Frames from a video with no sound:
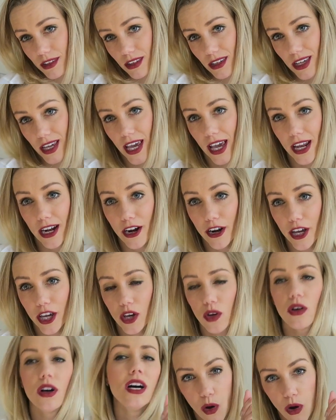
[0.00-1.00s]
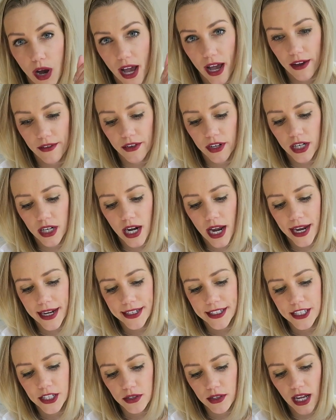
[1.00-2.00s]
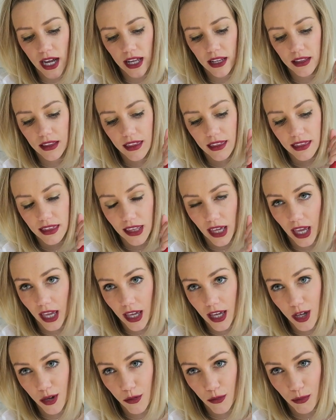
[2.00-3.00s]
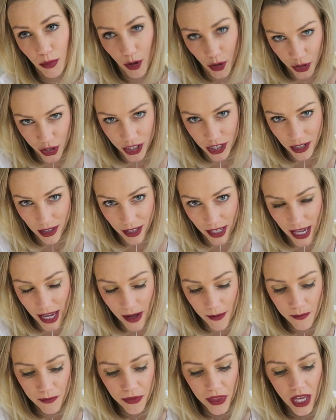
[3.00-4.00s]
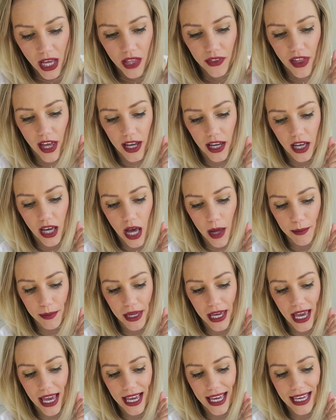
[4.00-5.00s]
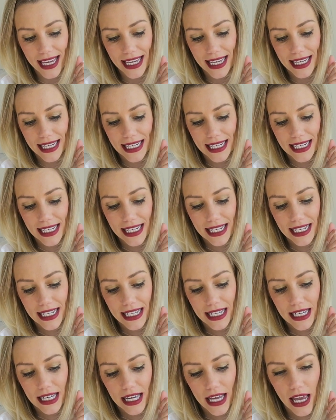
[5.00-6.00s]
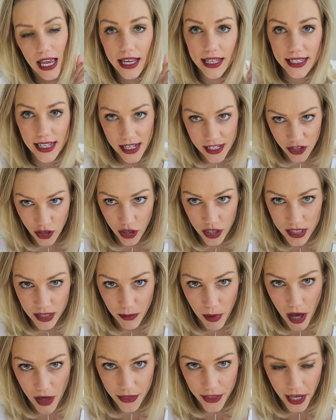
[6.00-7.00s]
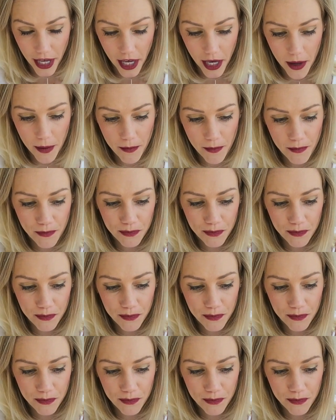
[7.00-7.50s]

You can't argue. However, I do not think personally that Cupcake is as good as Apothic.